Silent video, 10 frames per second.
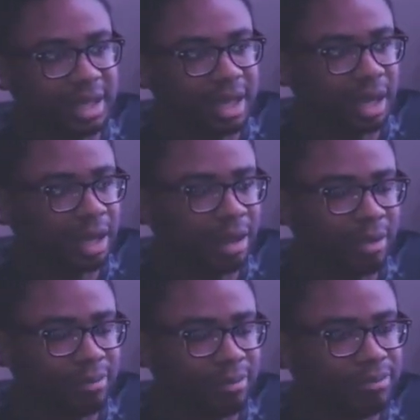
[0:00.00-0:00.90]

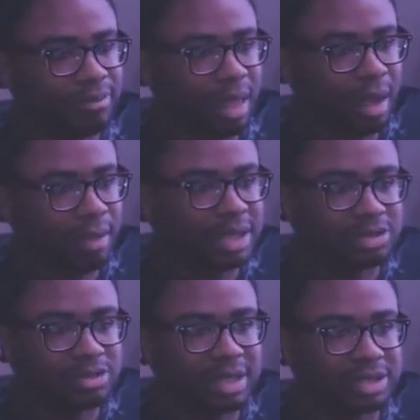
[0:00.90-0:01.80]
I'm not
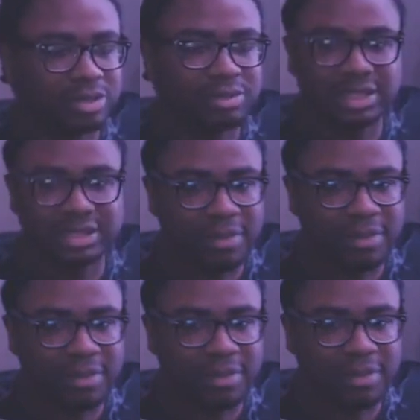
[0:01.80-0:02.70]
sure about streaming it because I don't
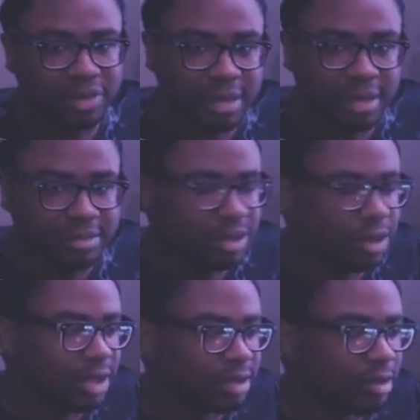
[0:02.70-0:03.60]
really have my own capture
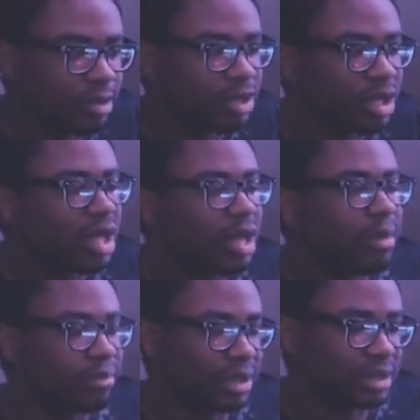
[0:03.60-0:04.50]
card at the moment.
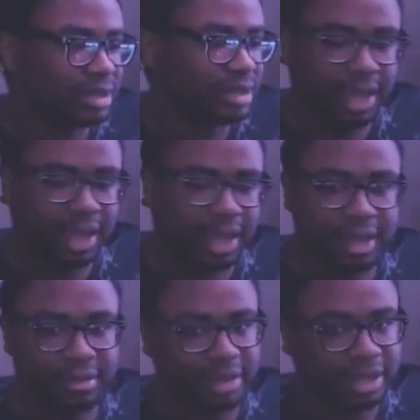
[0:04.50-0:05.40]
But
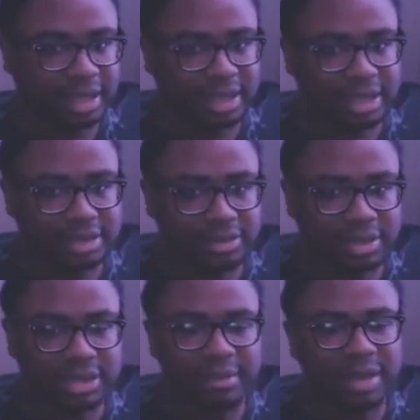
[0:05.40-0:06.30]
damn, like it's
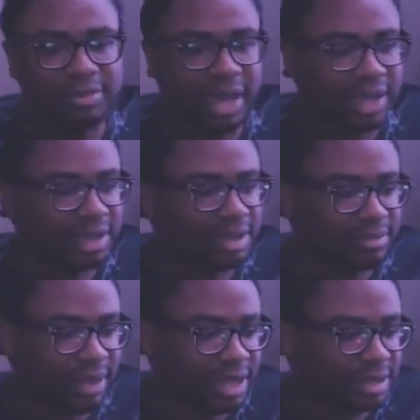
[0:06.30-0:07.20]
crazy. I might play
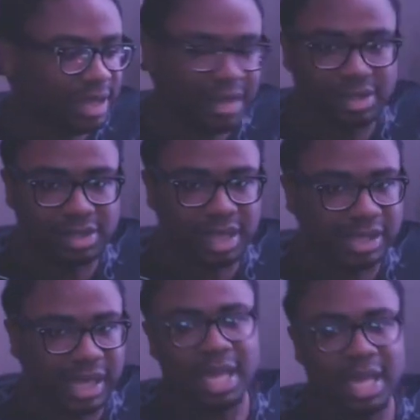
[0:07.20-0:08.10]
games with you guys.
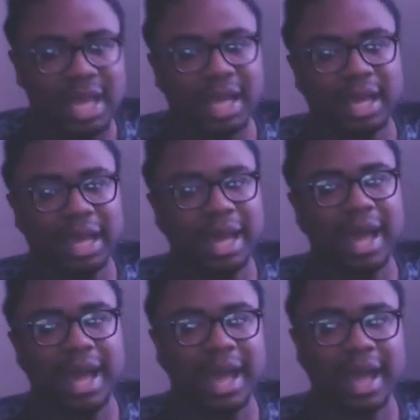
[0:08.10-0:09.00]
Like
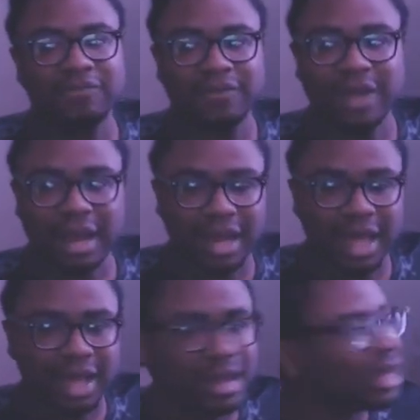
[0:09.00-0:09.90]
I've got a
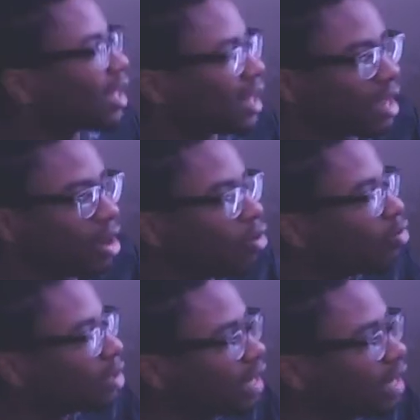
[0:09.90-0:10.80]
lot. I got like a
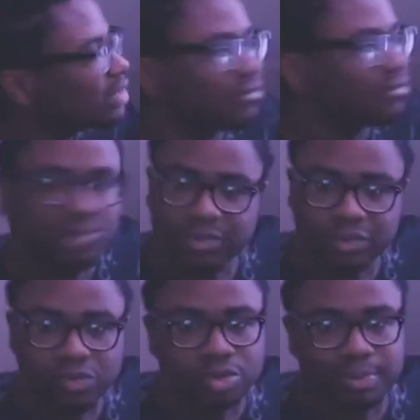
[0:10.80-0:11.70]
whole list of people
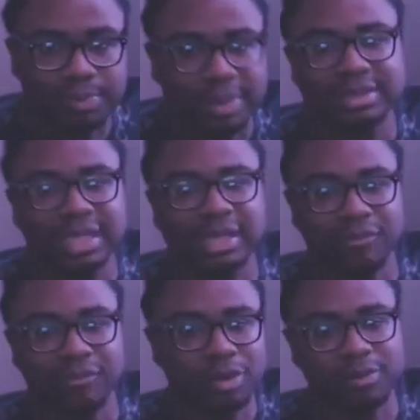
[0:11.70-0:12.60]
whose butts I
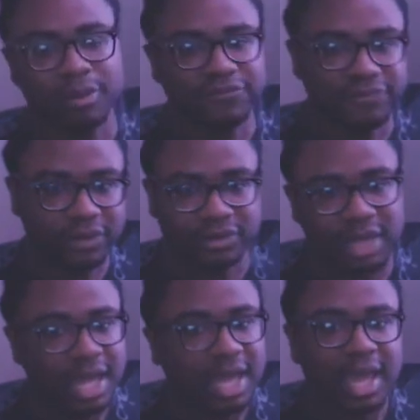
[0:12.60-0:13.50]
gotta whoop first,
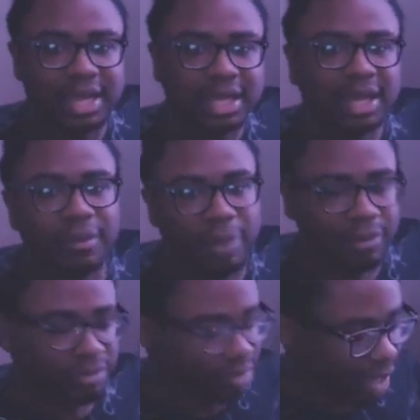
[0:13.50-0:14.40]
and then I'll play
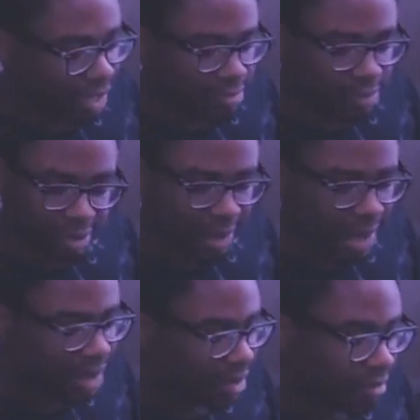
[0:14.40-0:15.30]
with you guys. But
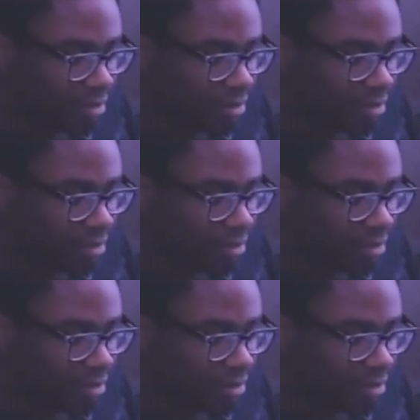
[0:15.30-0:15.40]
man,